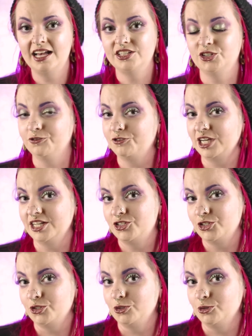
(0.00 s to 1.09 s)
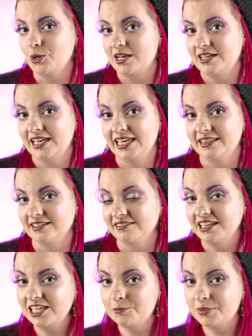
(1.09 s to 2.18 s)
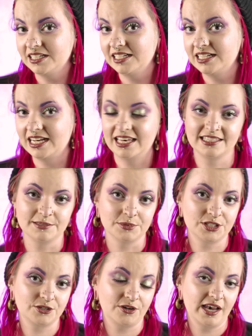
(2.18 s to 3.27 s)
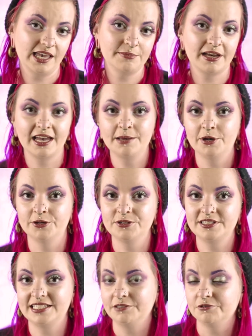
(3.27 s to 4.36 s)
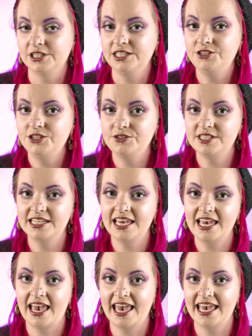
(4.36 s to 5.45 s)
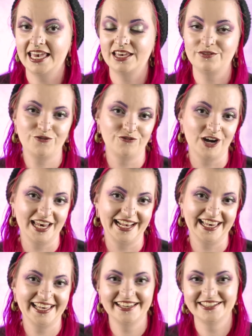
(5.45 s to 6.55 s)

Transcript: Don't forget to hit the like button and subscribe. I post every Tuesday and Friday.